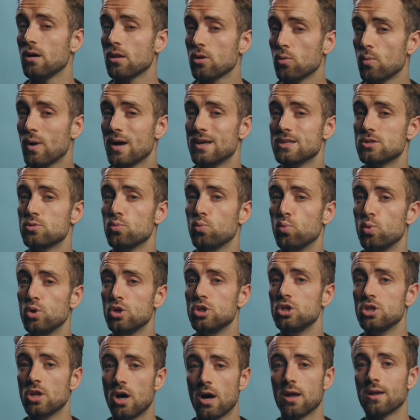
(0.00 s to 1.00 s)
otherwise would
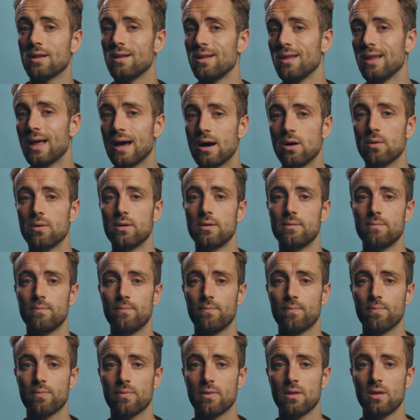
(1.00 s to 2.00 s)
not allow it.
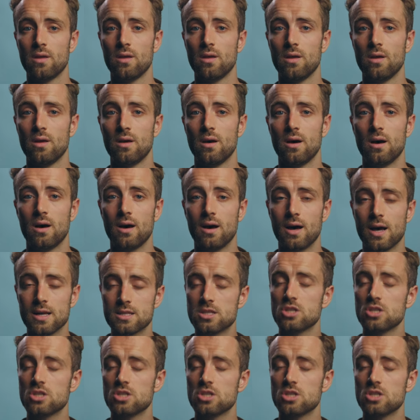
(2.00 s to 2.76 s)
I